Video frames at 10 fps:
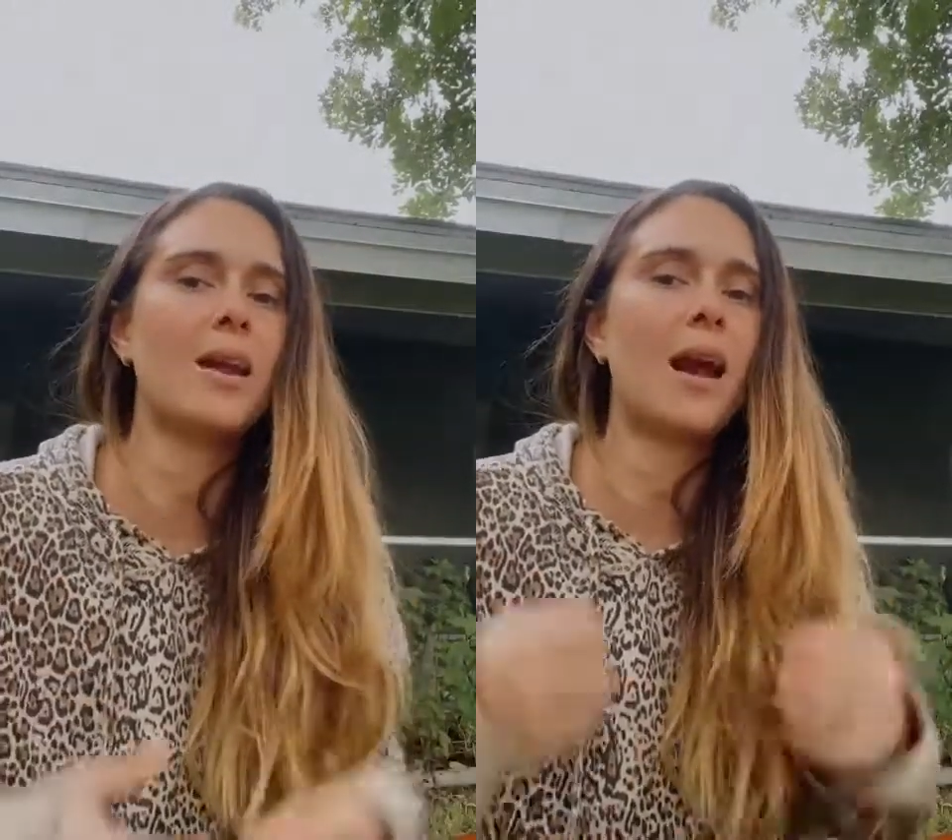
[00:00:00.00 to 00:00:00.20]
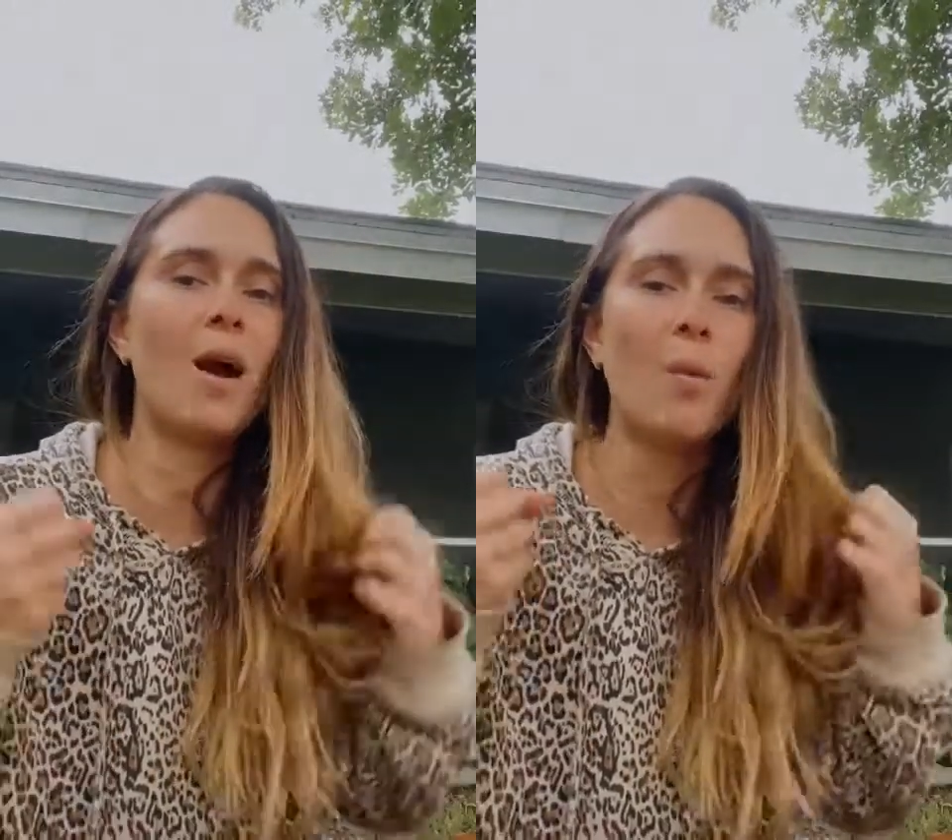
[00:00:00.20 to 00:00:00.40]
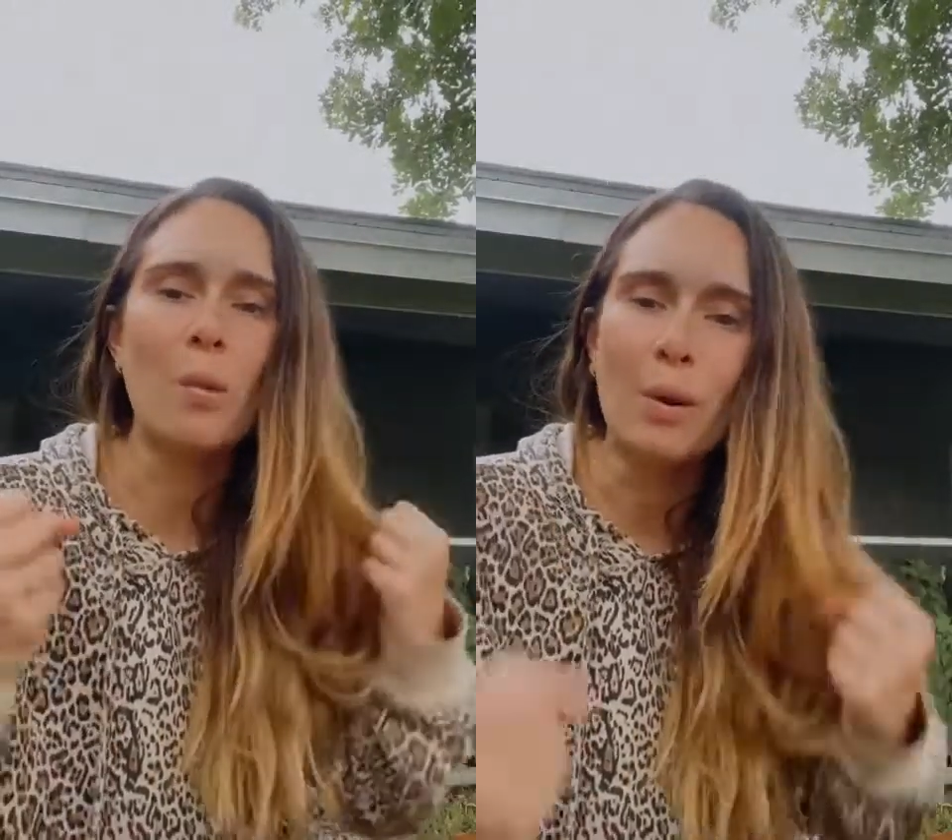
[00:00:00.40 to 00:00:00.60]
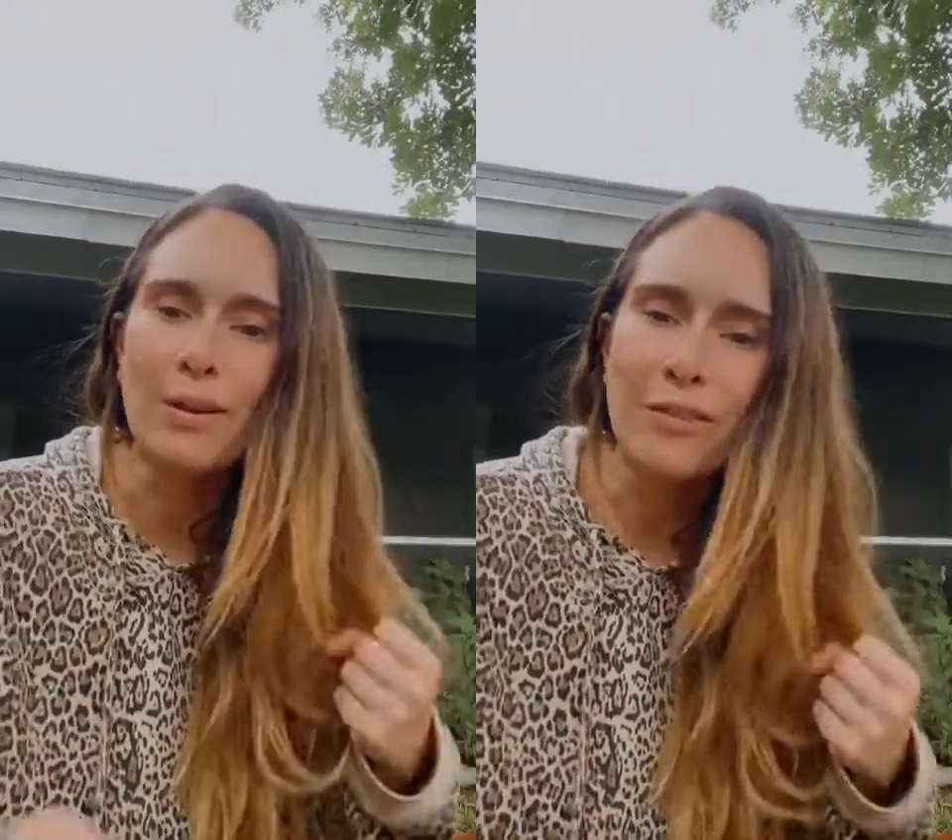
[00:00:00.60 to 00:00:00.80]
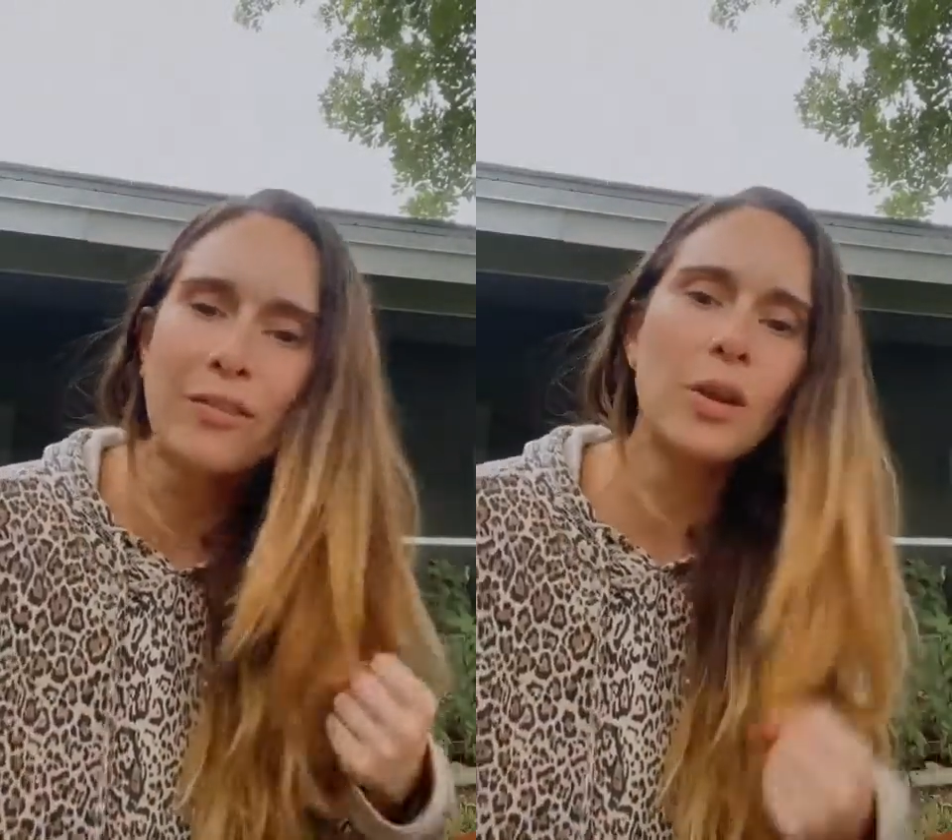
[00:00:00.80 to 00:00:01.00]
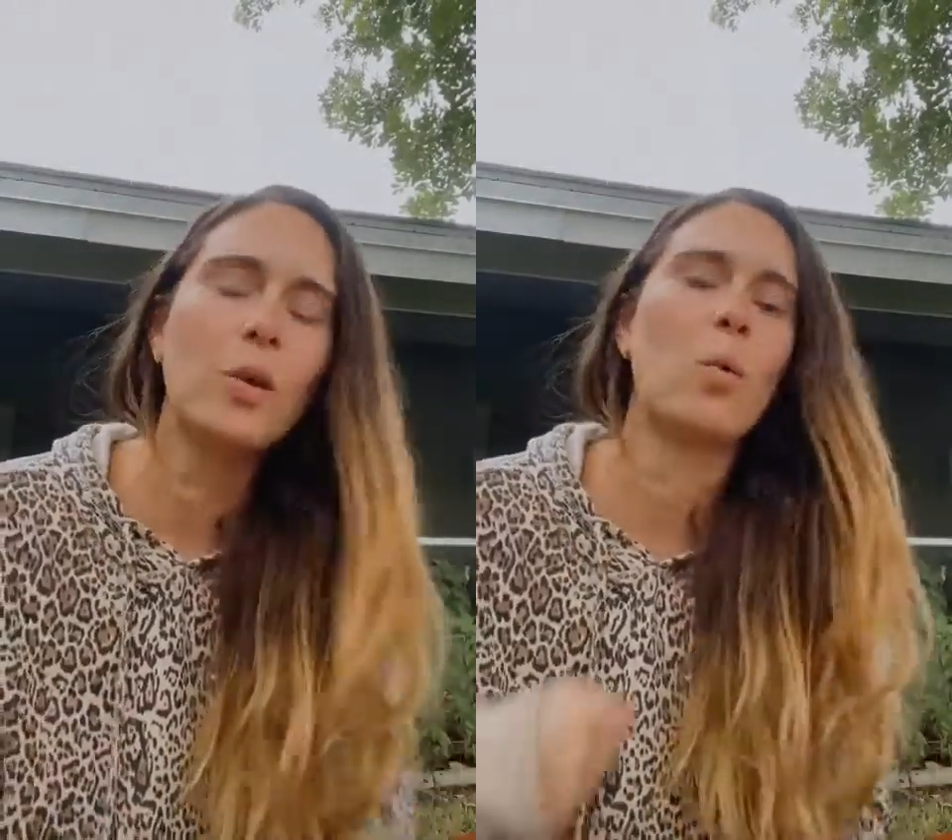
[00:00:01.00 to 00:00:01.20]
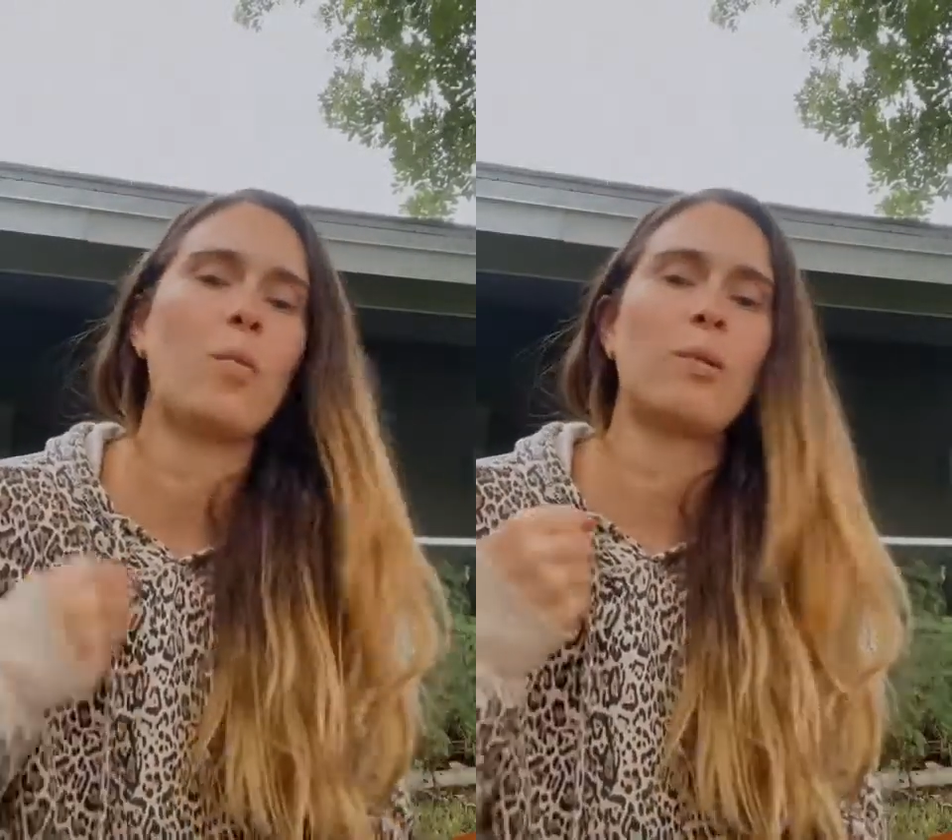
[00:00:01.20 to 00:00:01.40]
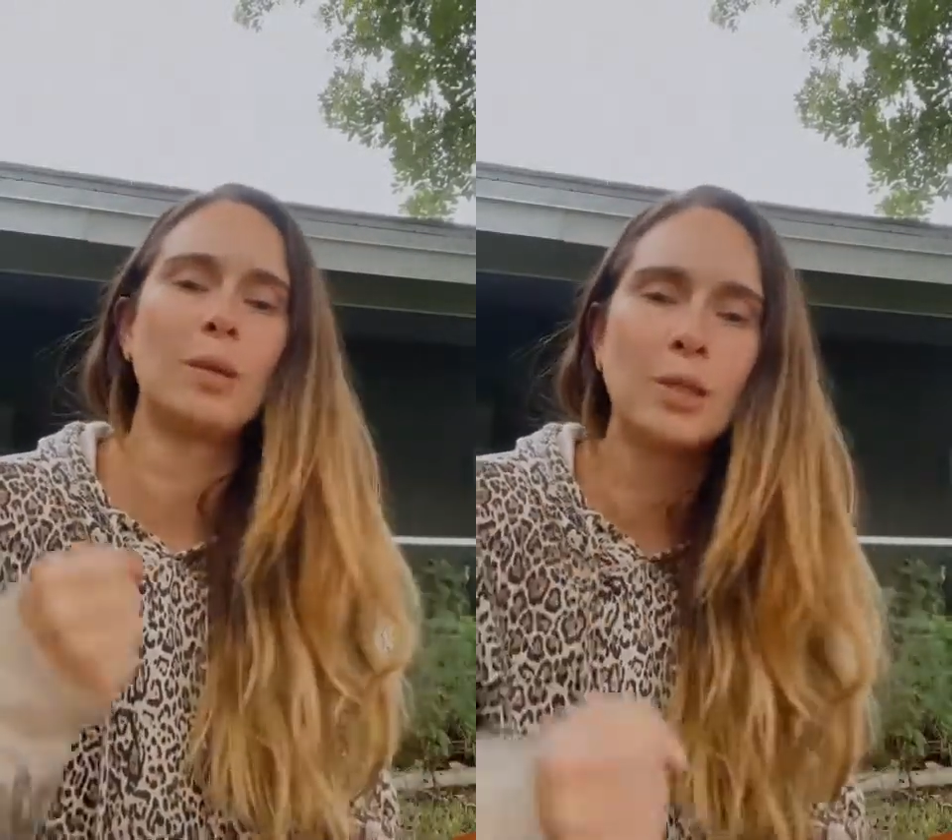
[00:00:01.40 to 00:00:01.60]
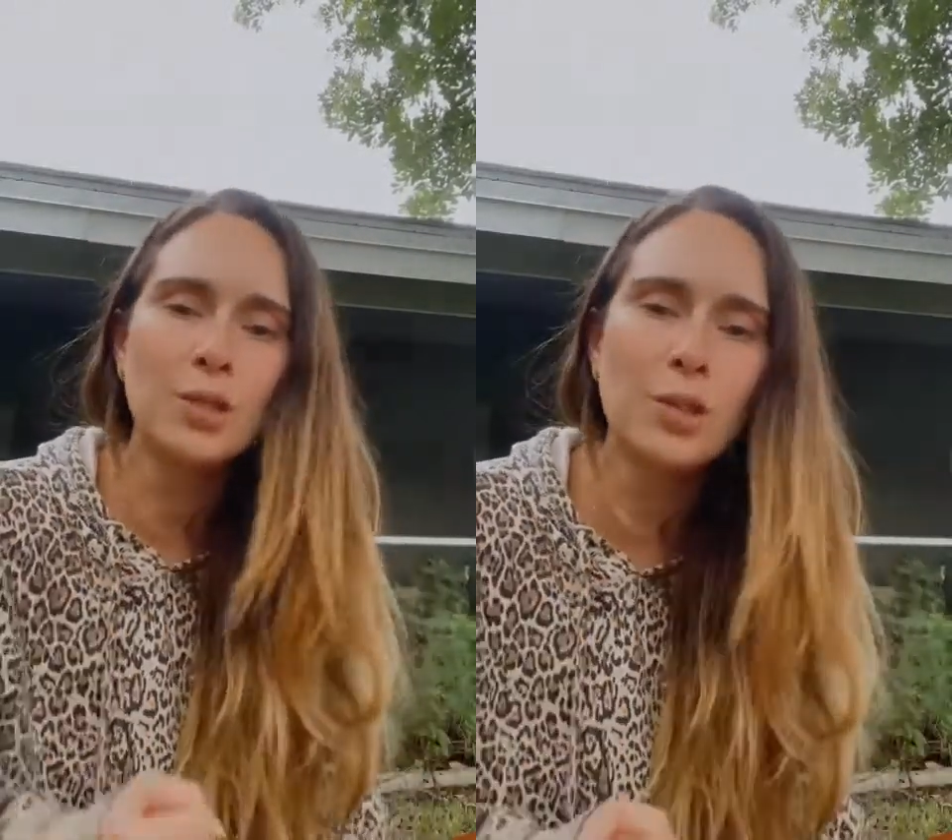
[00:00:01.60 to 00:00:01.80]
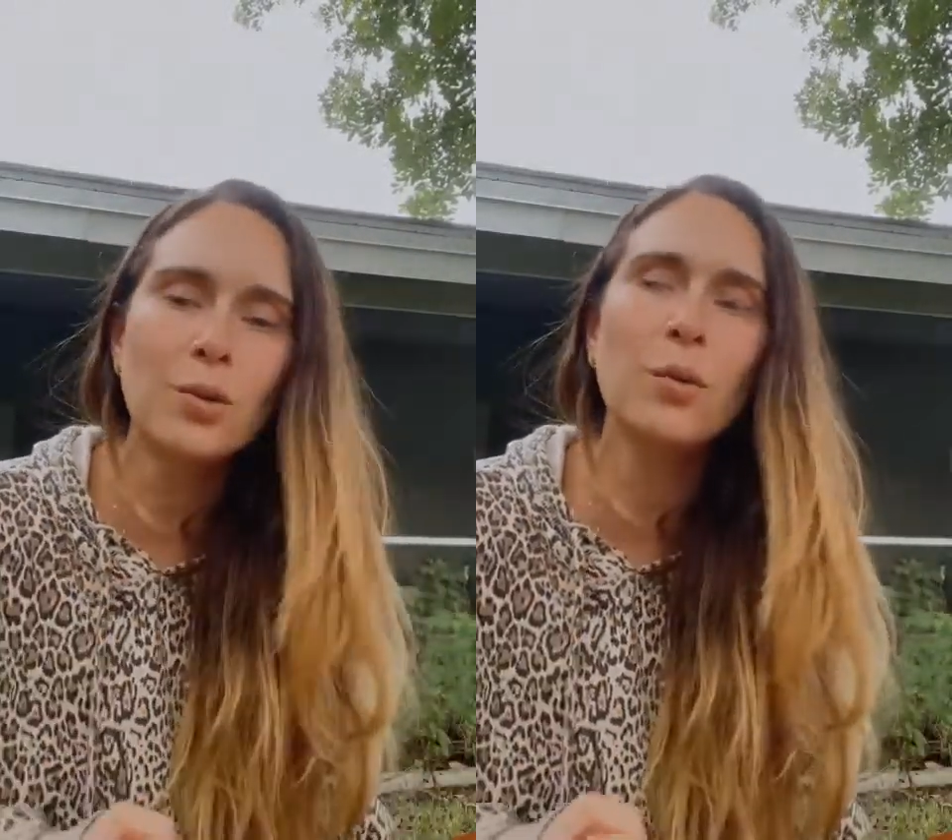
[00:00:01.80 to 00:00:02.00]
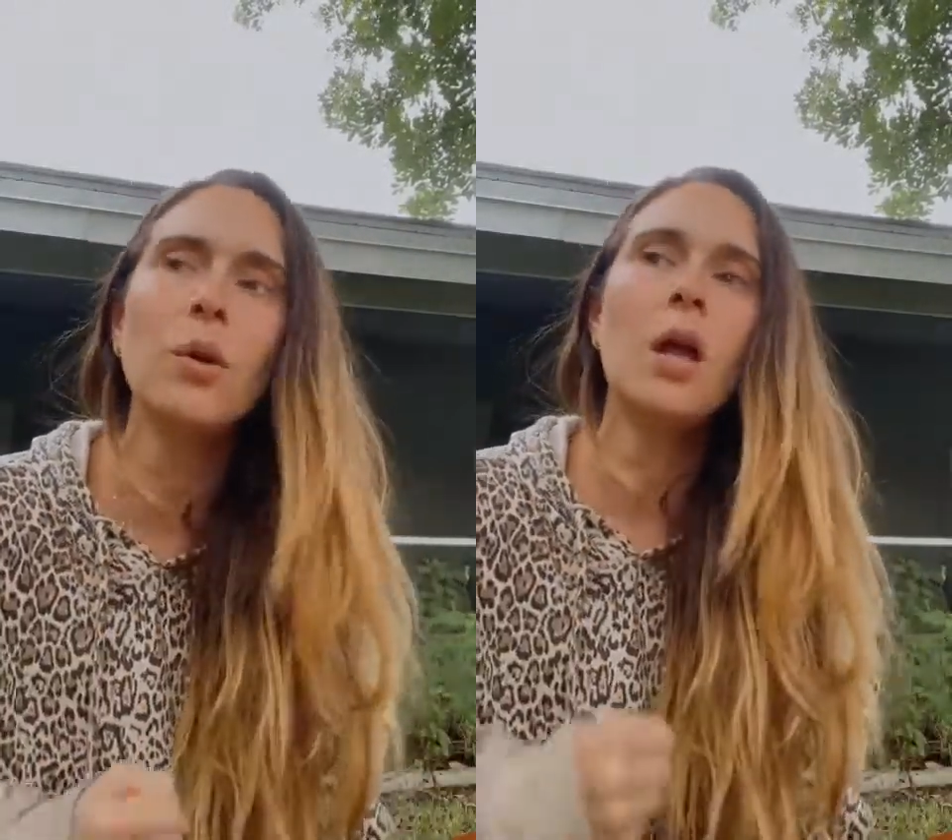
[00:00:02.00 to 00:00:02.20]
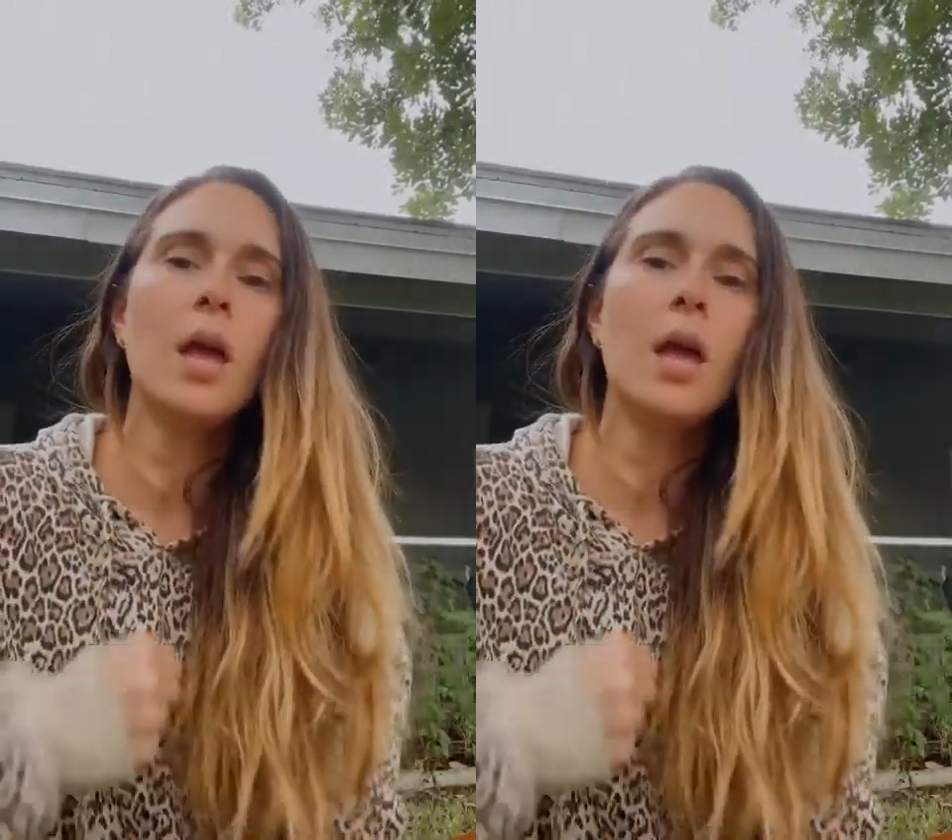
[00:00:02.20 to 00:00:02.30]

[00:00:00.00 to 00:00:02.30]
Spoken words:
how we want to feel, what we want to do